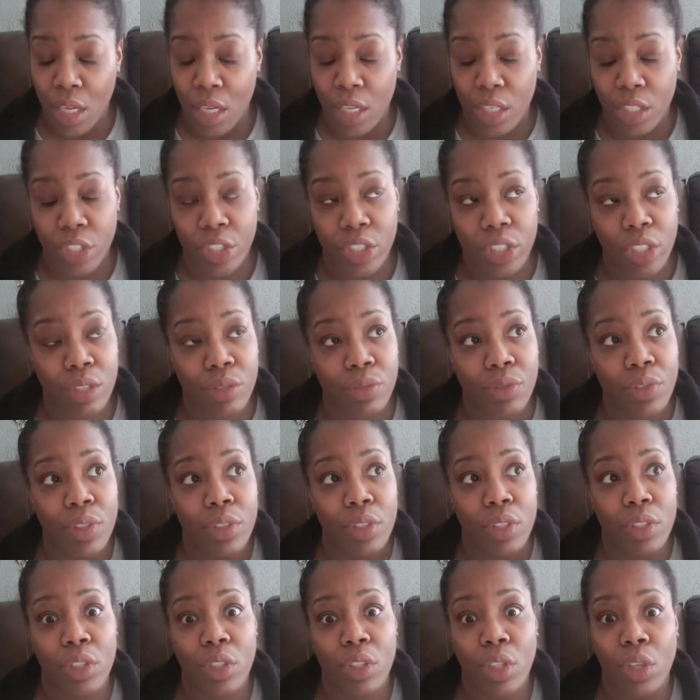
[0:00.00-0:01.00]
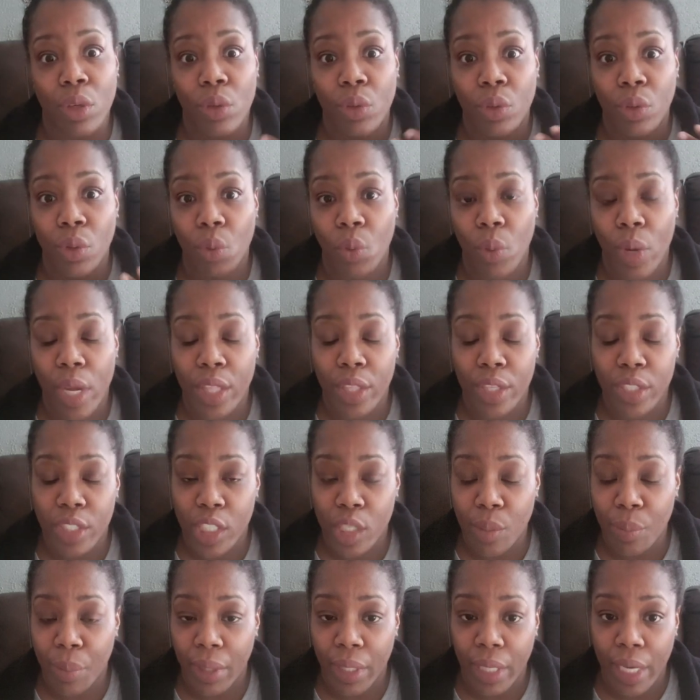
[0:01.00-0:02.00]
she just feels as though the way that
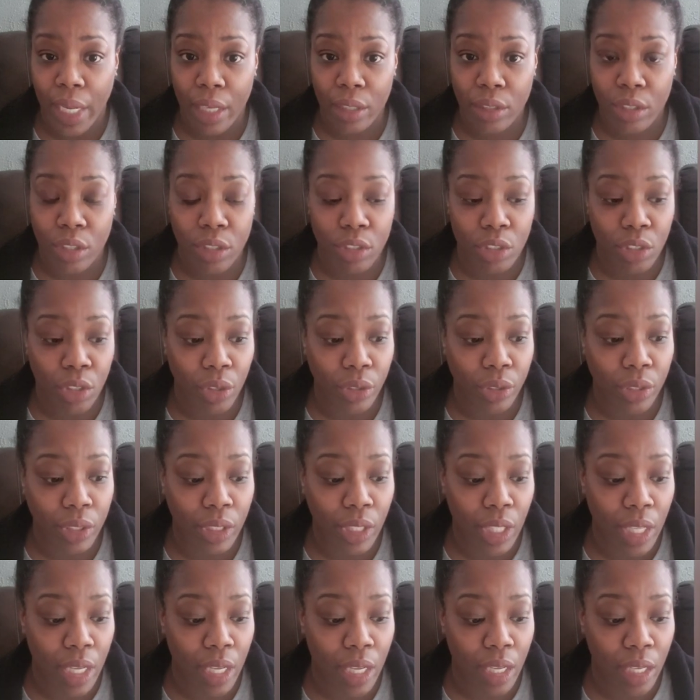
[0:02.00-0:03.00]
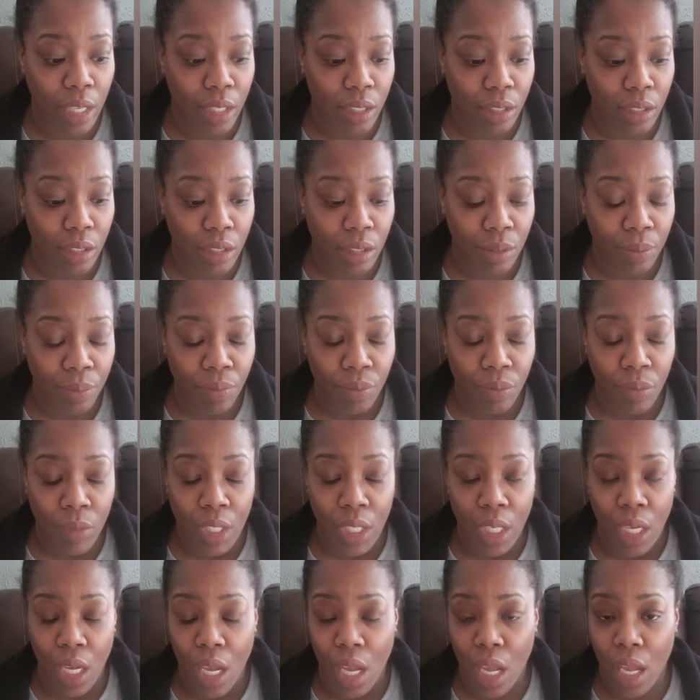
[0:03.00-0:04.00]
she pronounces certain things
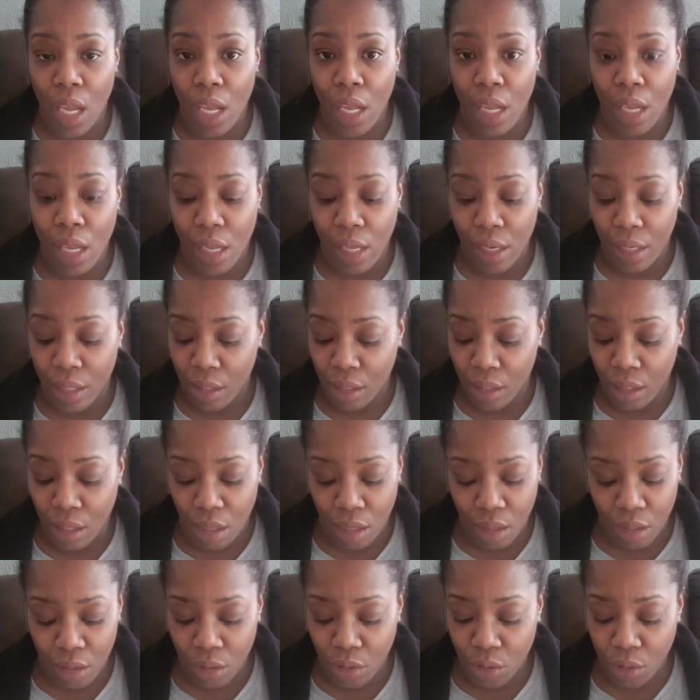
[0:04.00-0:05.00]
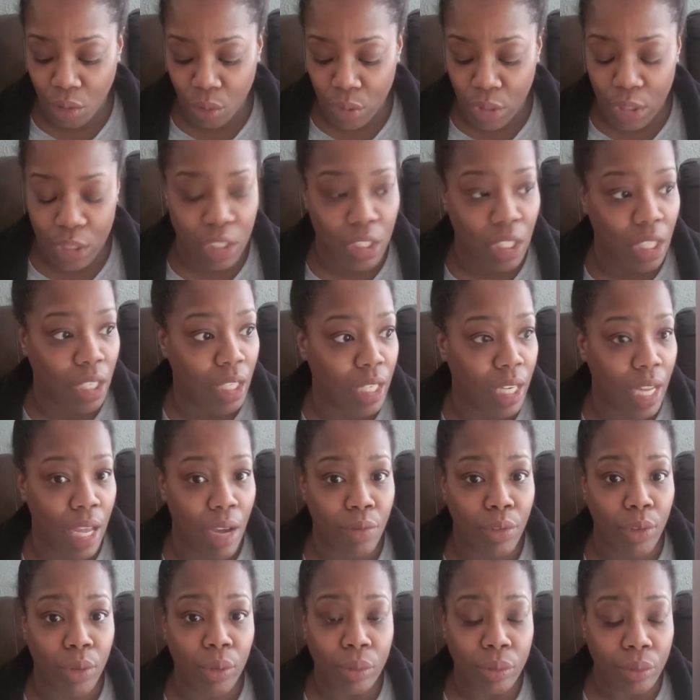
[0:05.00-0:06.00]
and, just the
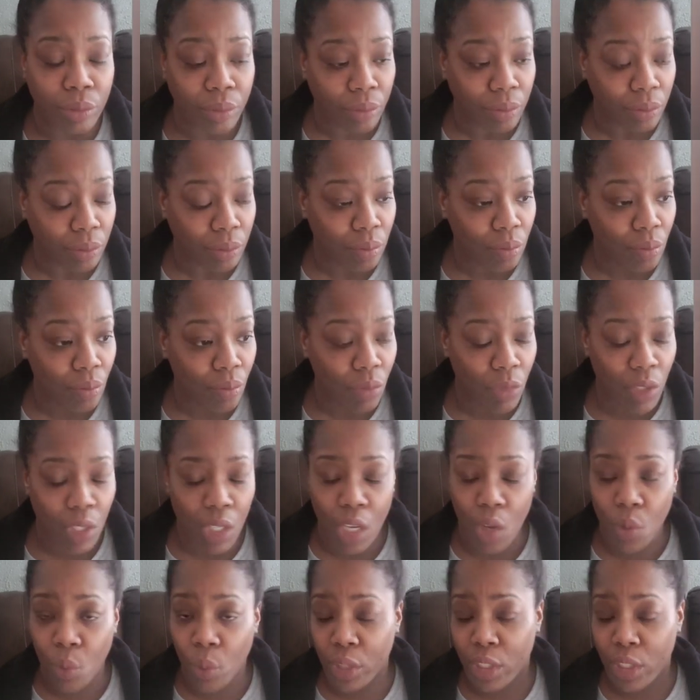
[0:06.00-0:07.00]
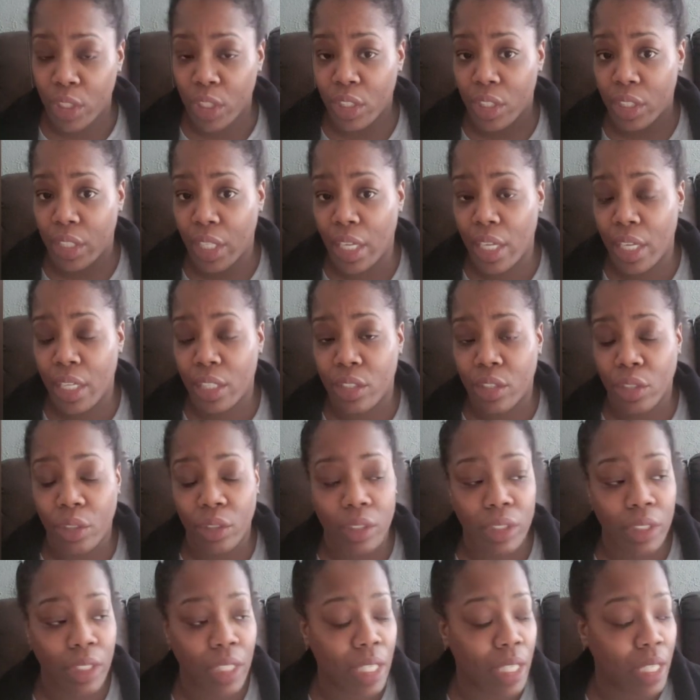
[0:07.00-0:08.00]
level in which she says
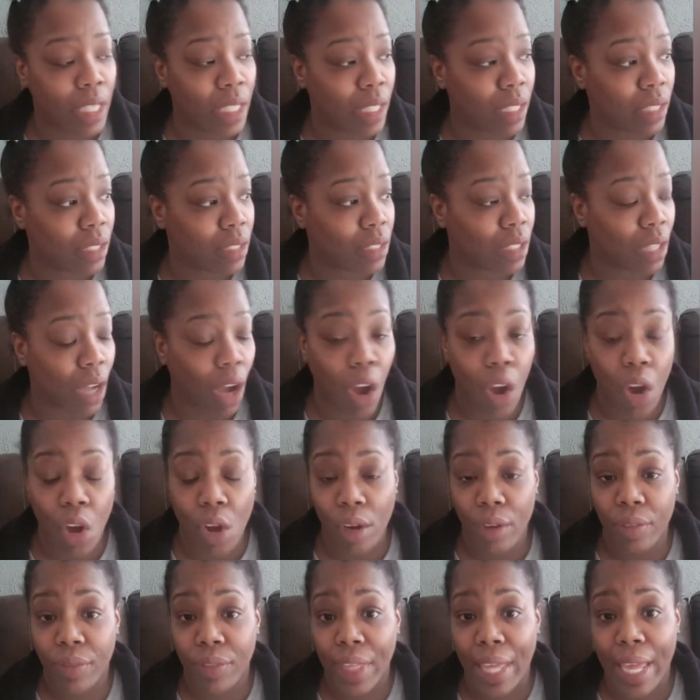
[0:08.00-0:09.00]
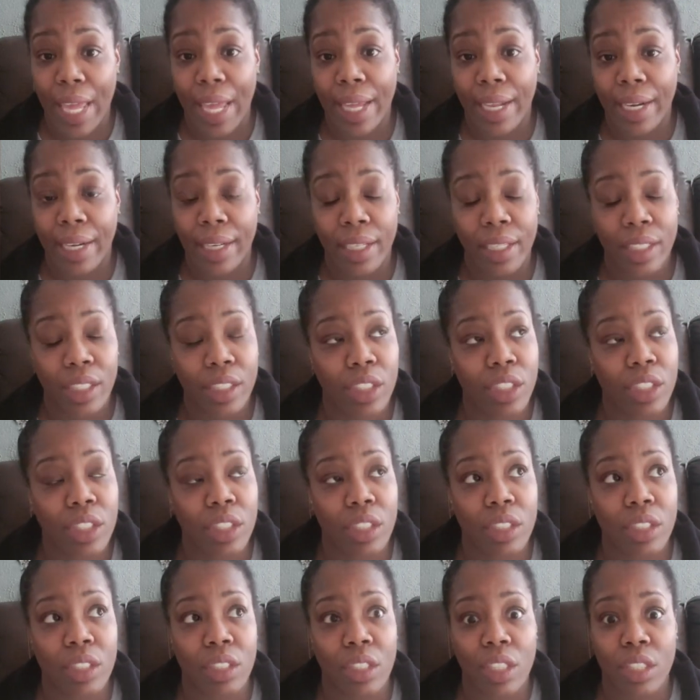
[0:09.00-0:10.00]
certain things, all of that, she
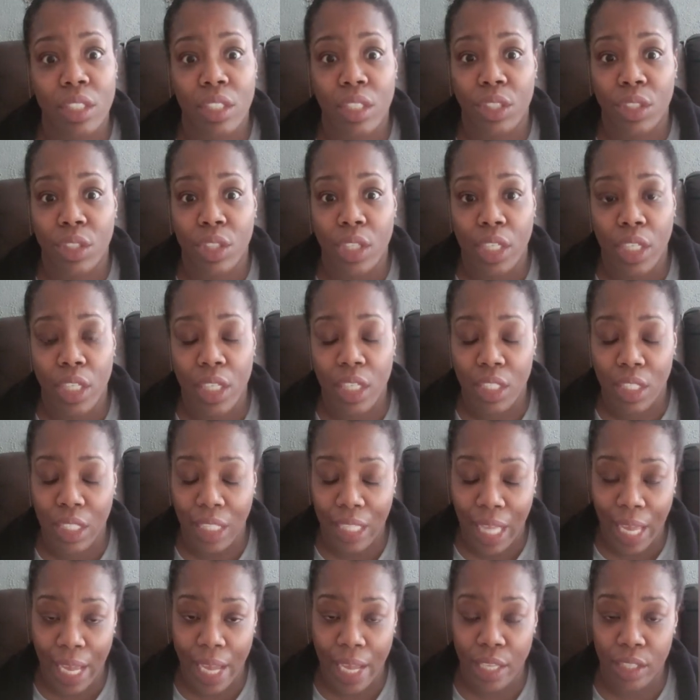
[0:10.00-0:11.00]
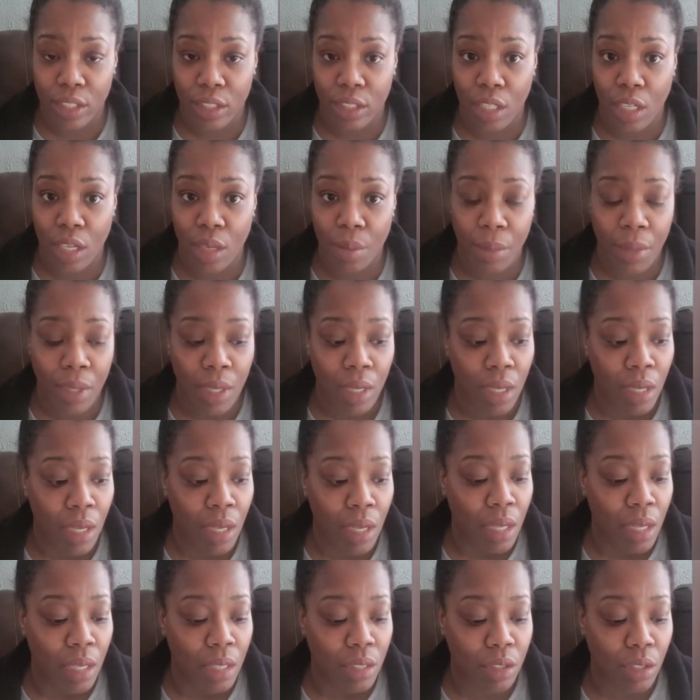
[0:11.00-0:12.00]
just doesn't think it lines up.
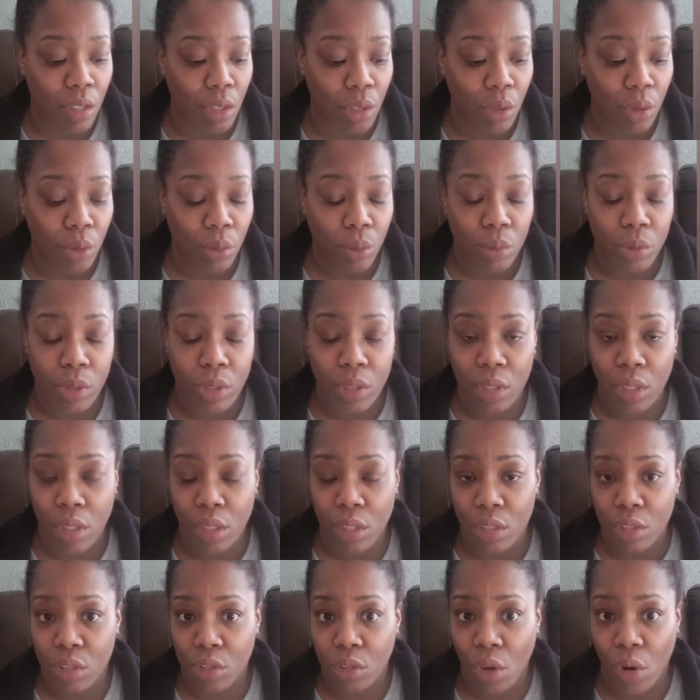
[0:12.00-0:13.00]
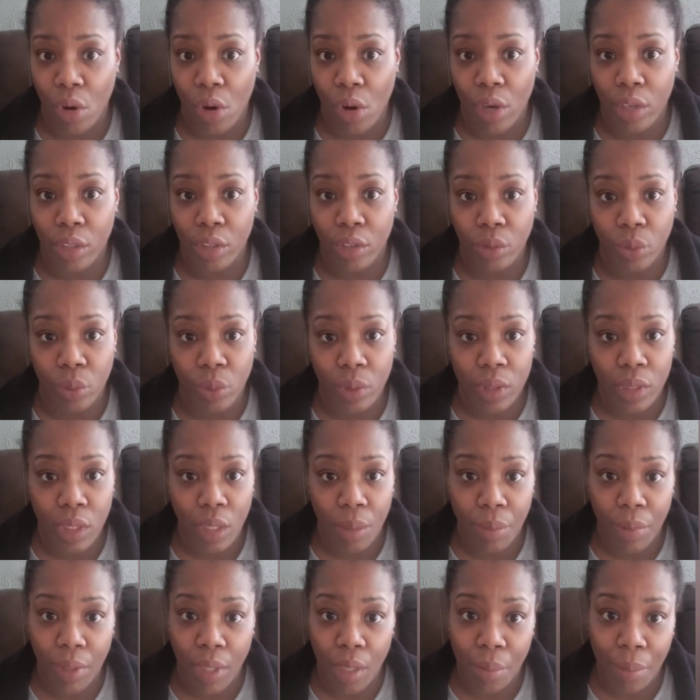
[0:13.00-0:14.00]
So she's going to start doing
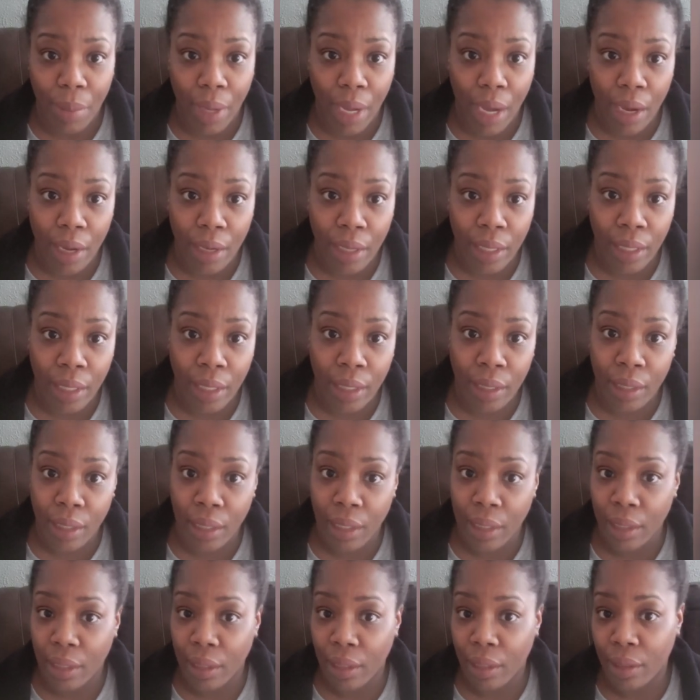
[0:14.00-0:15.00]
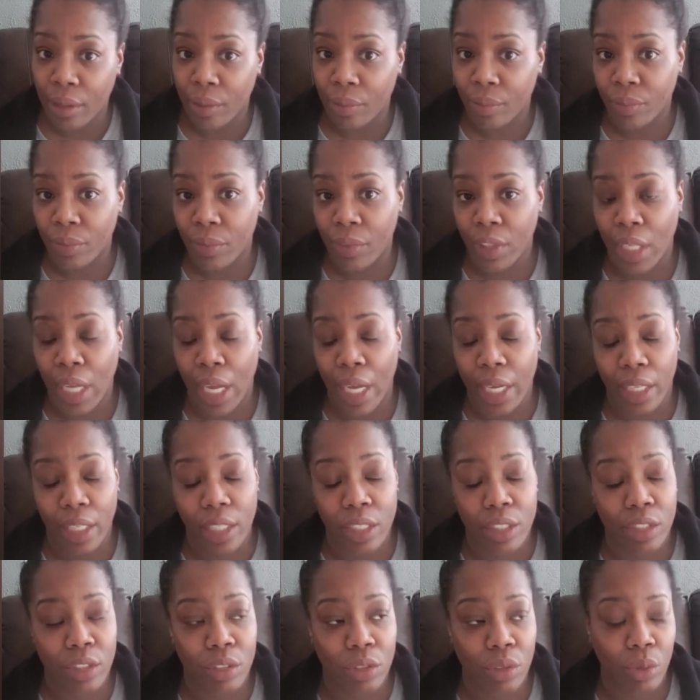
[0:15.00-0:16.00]
something about it, and I
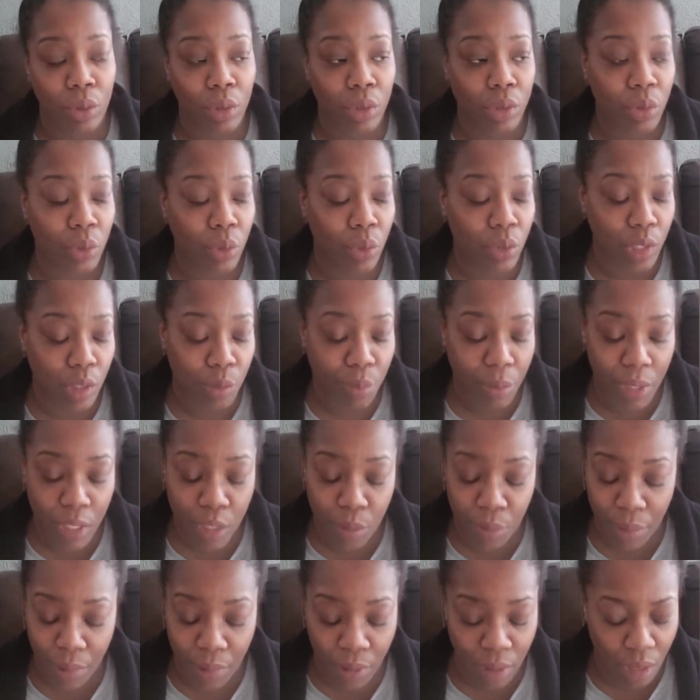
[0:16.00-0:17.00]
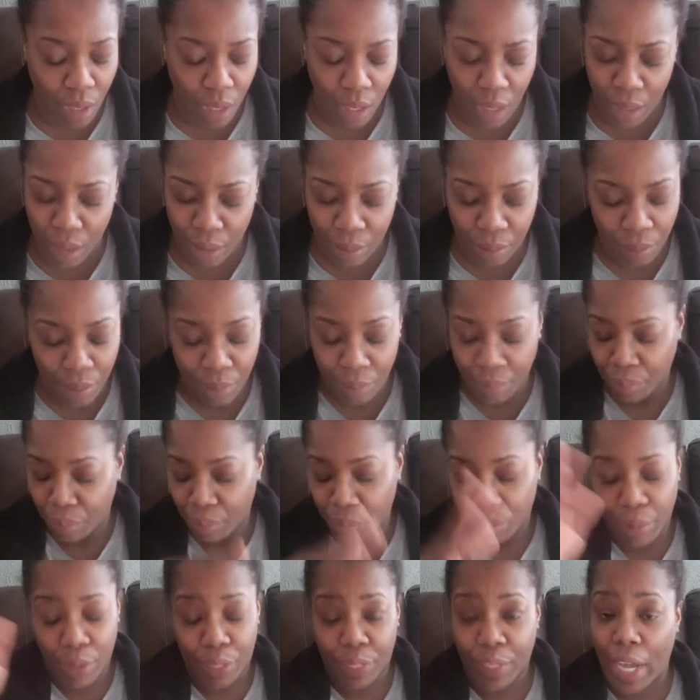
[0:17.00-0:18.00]
guess she's going to a speech
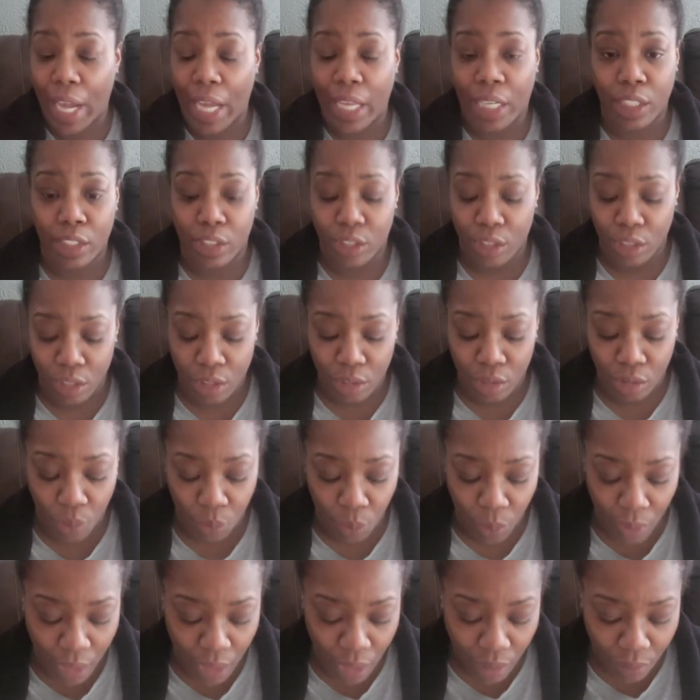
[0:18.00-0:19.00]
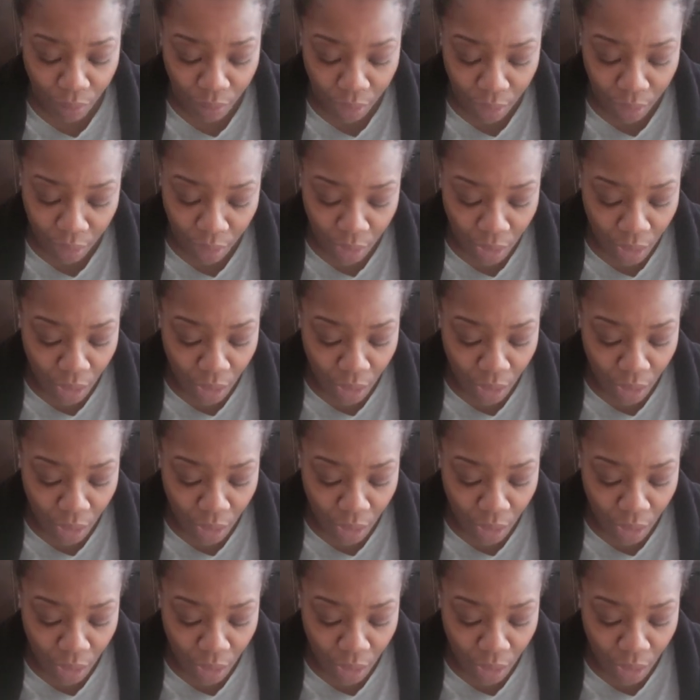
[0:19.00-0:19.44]
pathologist or whatever.